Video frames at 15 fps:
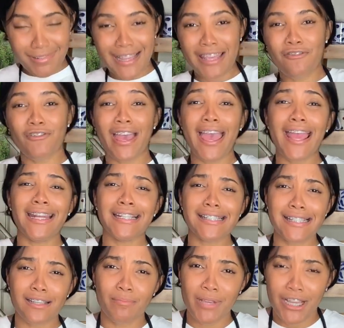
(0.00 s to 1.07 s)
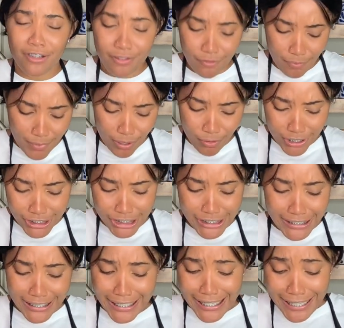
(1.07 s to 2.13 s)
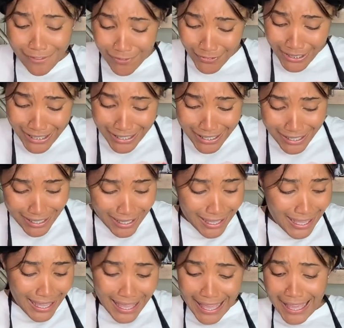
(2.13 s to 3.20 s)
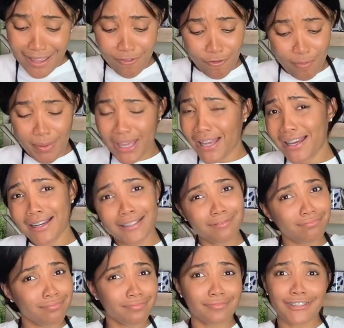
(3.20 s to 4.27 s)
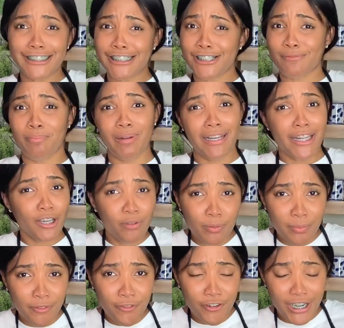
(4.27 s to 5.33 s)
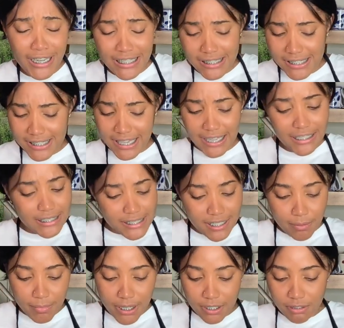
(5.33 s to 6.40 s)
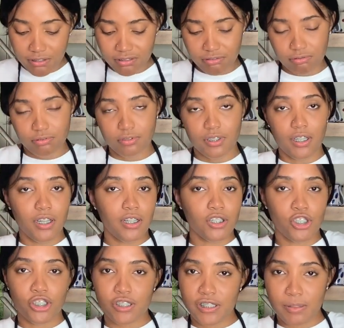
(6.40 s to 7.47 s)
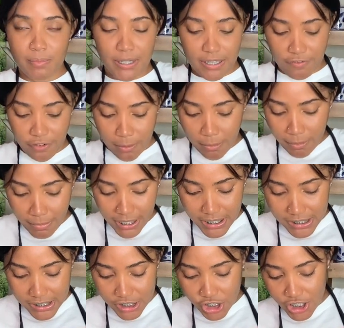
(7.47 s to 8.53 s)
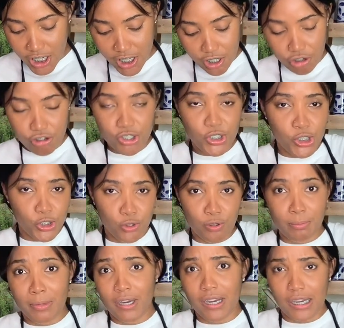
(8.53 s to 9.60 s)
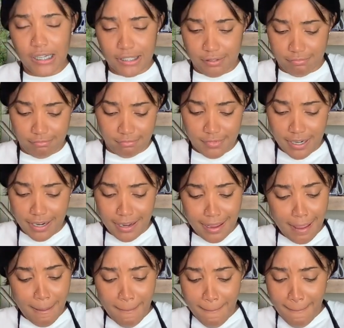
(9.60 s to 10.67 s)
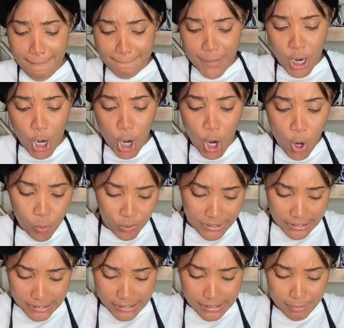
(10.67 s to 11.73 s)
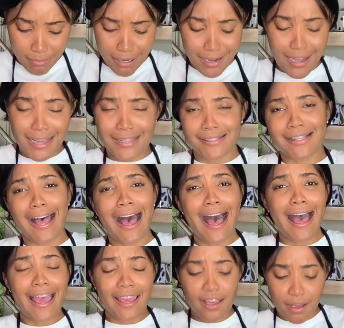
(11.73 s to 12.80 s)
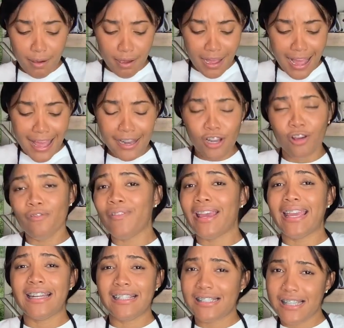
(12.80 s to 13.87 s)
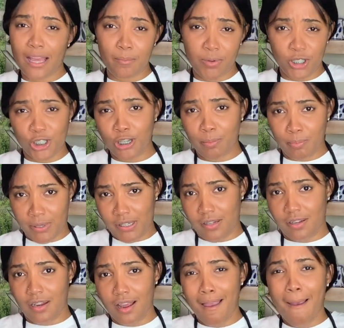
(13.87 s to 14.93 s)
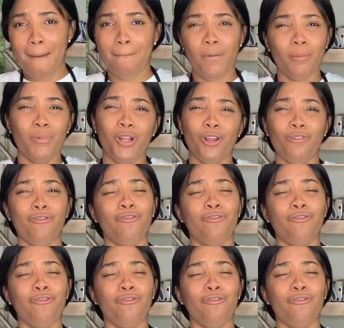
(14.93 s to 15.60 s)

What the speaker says: If anything I do, if I watch TV, if I play with my friends, anything I do, trust me, from my mother to share the grocery store, I'm gone. My out, because I love any type of shopping, but I love